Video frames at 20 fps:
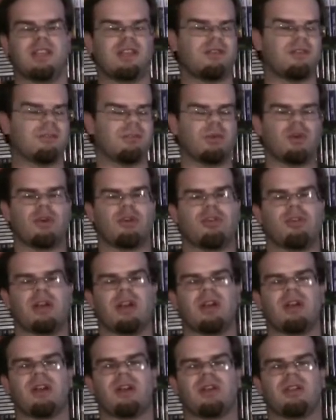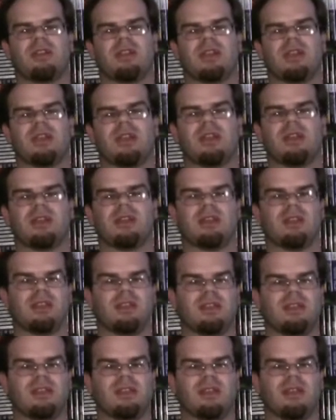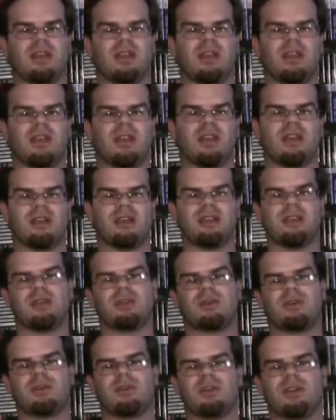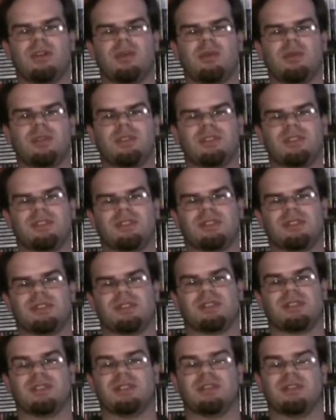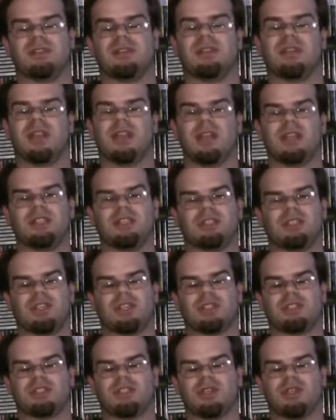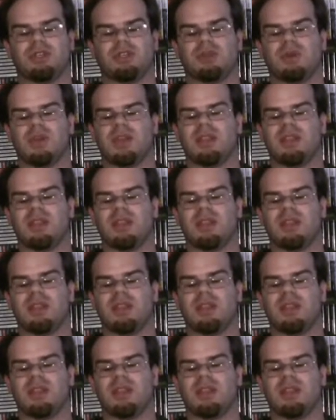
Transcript: Even more rarer than the Ni No Kuni Wizard's Edition that I just showed you.